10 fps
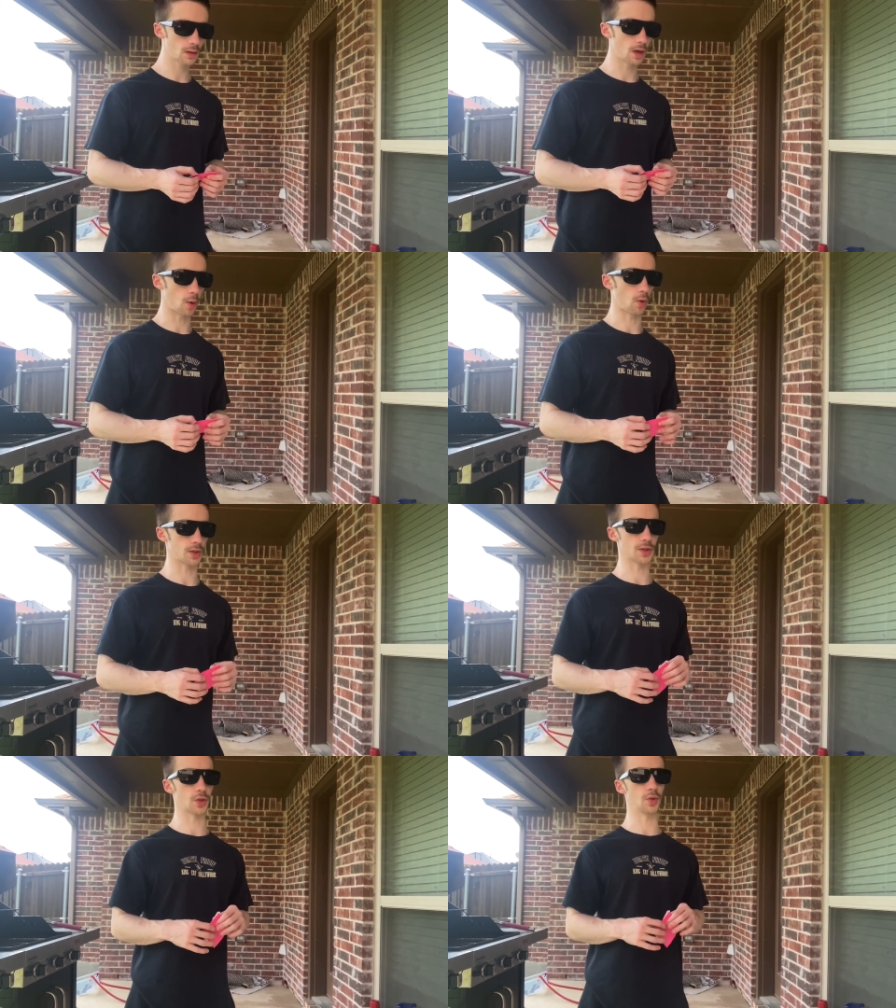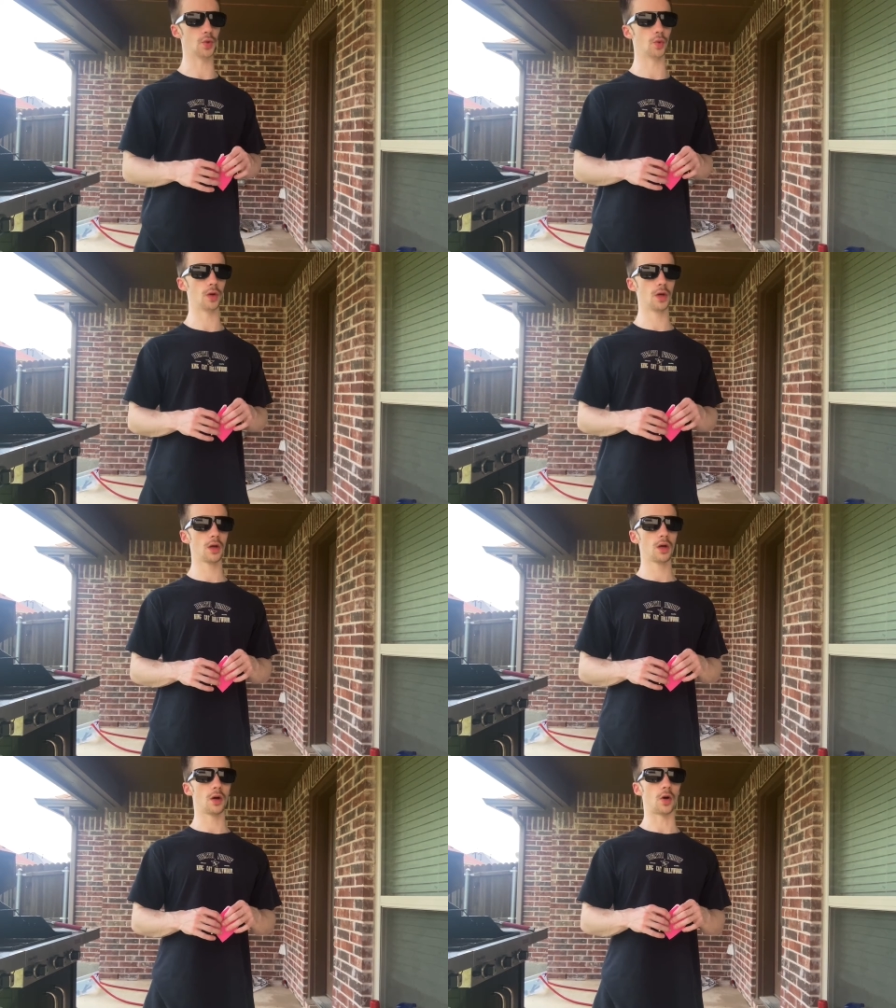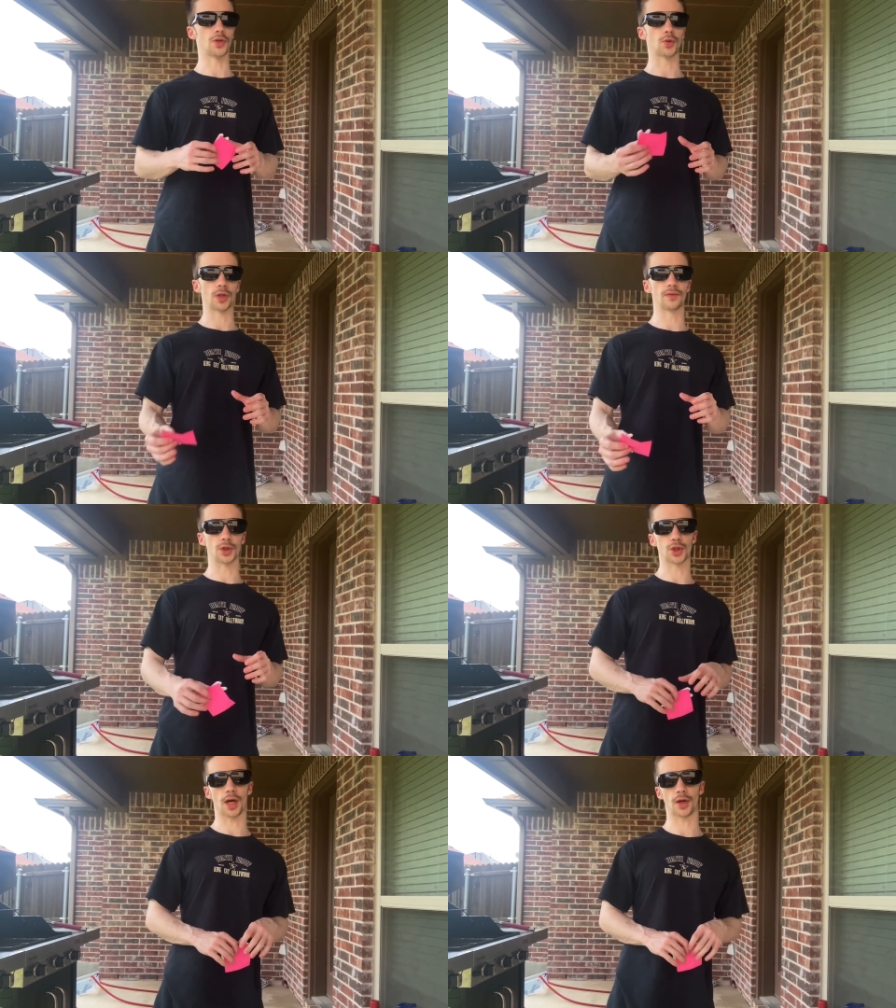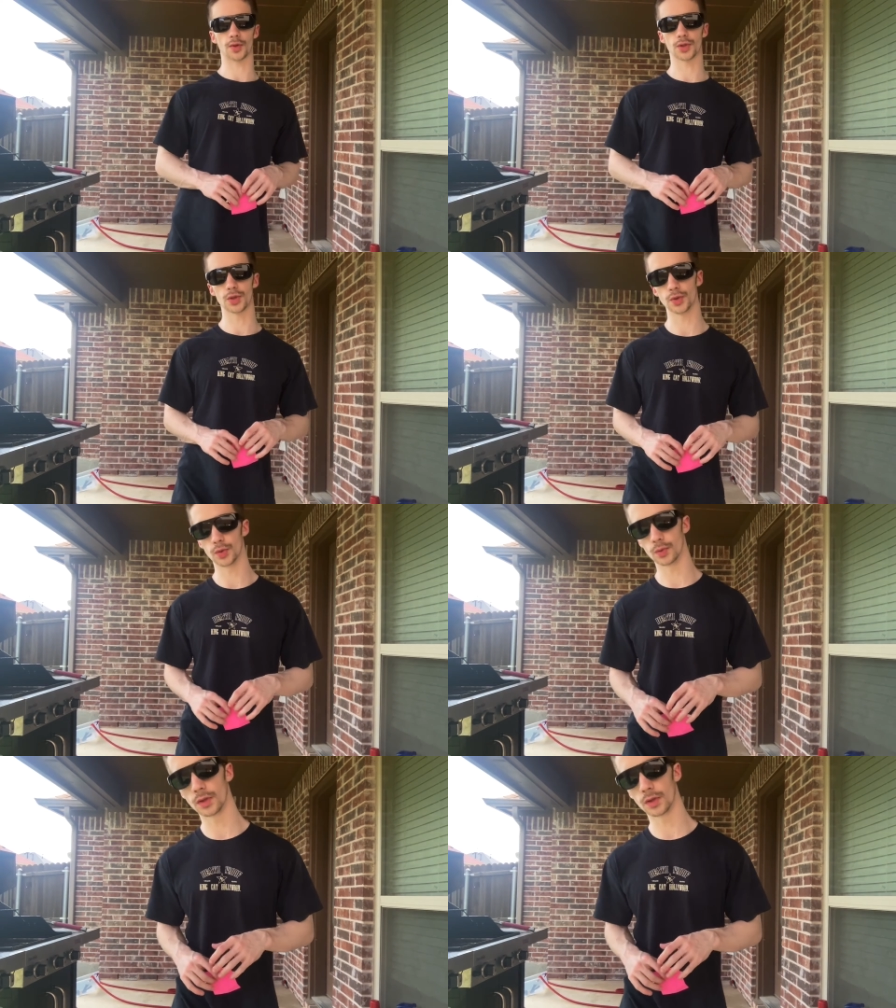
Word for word: I want to also give a shout out to